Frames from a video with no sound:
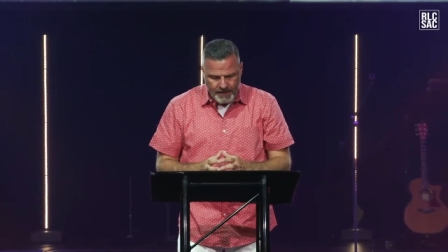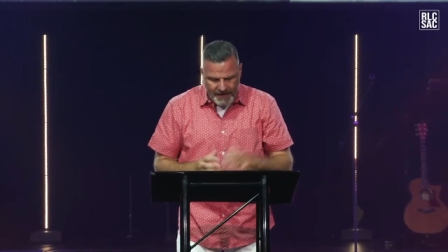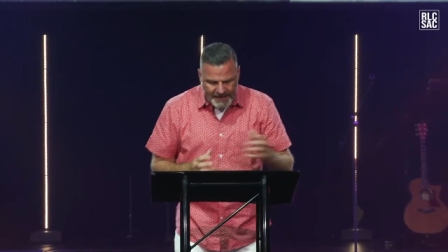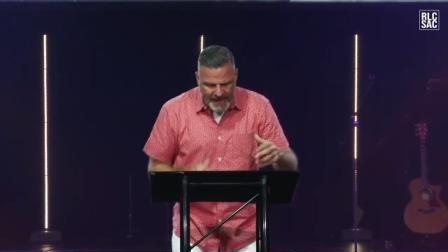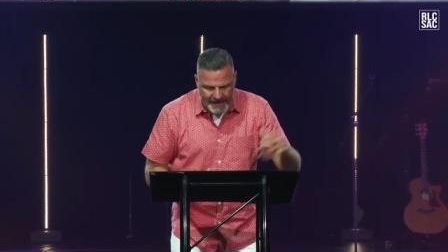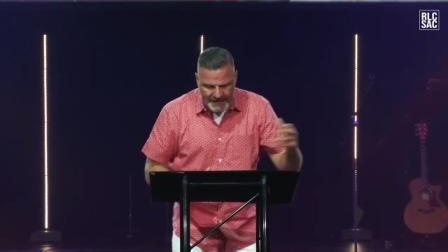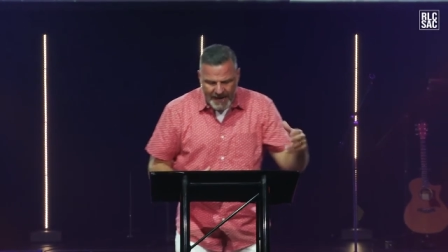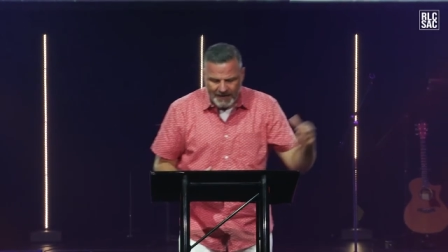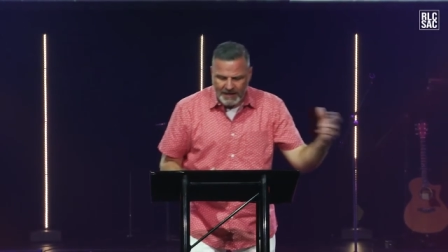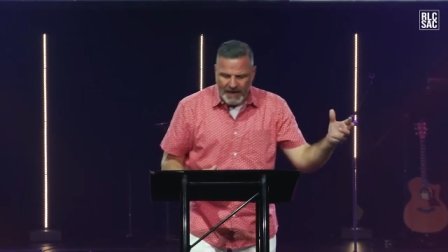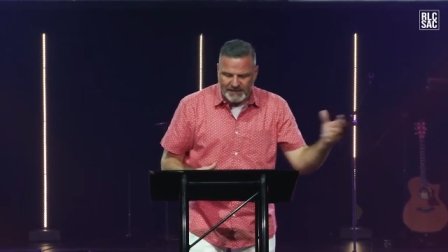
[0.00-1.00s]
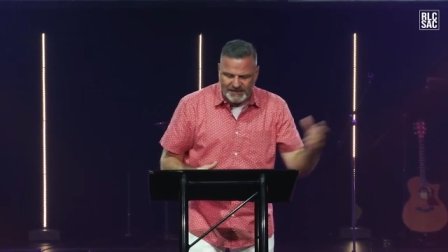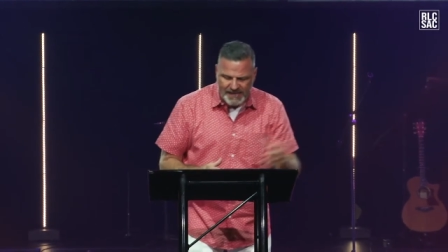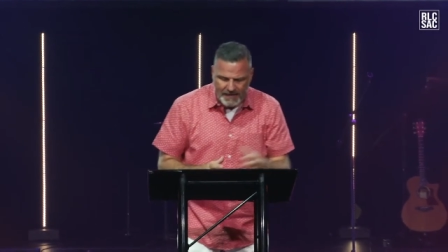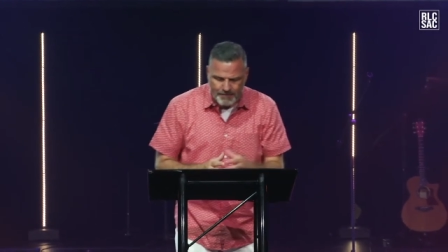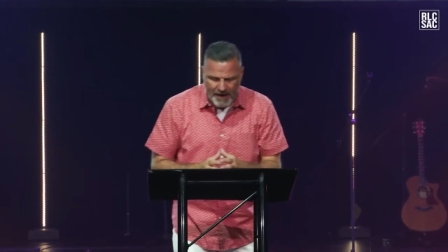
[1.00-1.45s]
Again, not a lot is
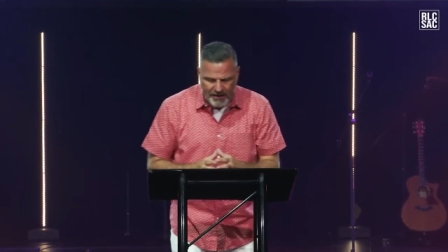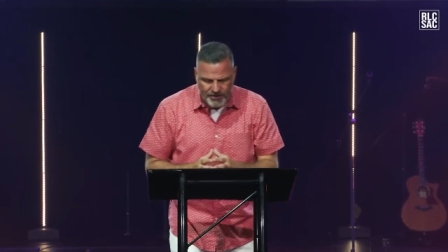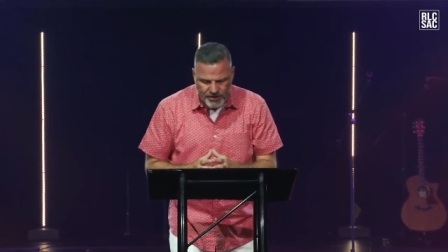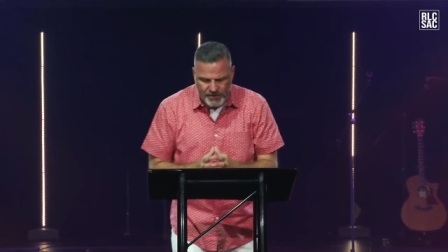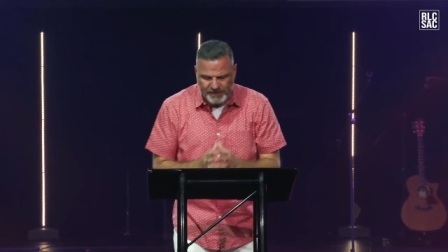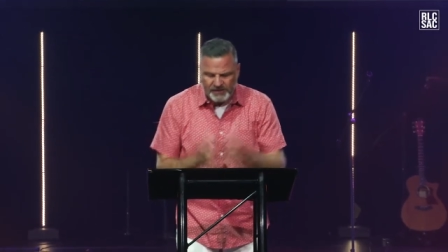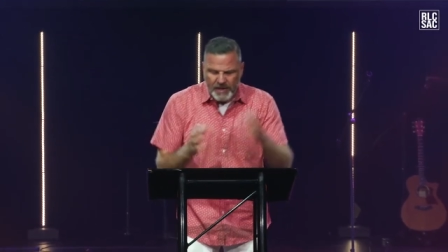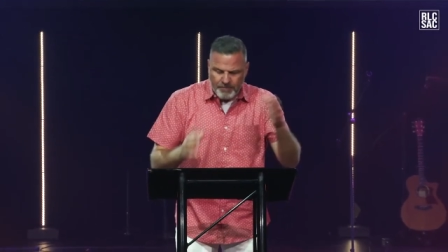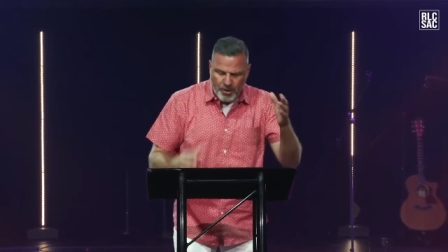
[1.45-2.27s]
said about Eunice,